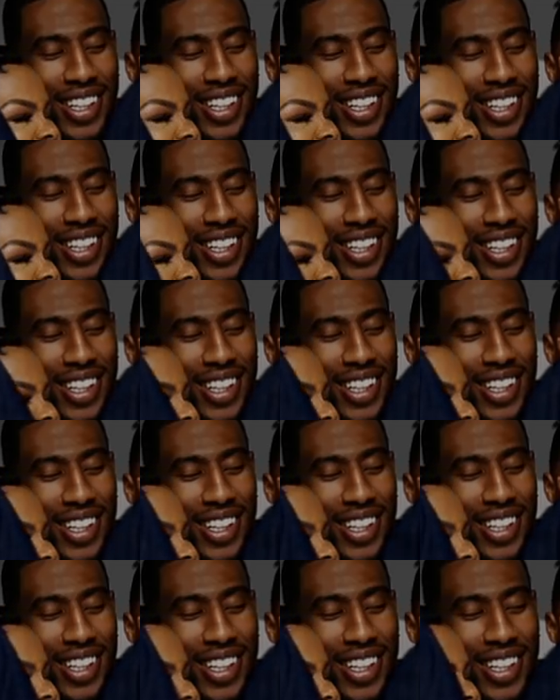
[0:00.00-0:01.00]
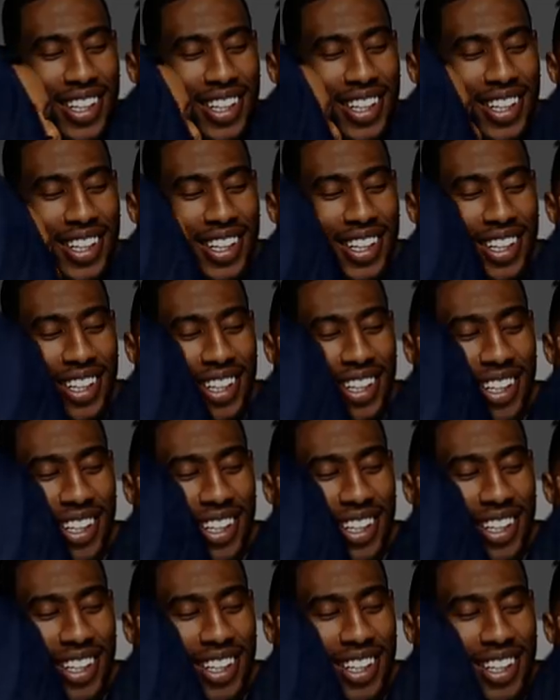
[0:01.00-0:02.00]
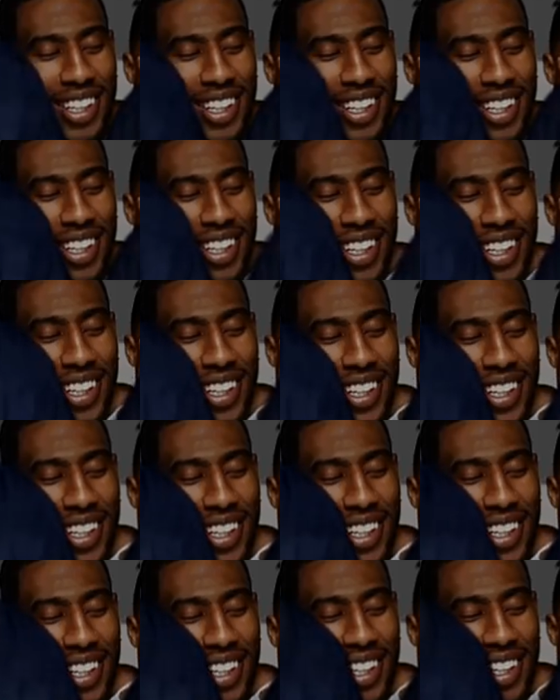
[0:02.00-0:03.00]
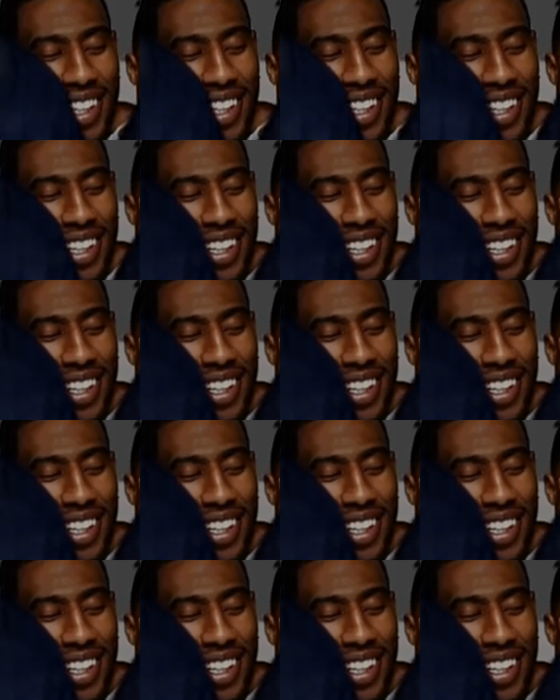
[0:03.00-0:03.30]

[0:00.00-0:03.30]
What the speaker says: [no speech]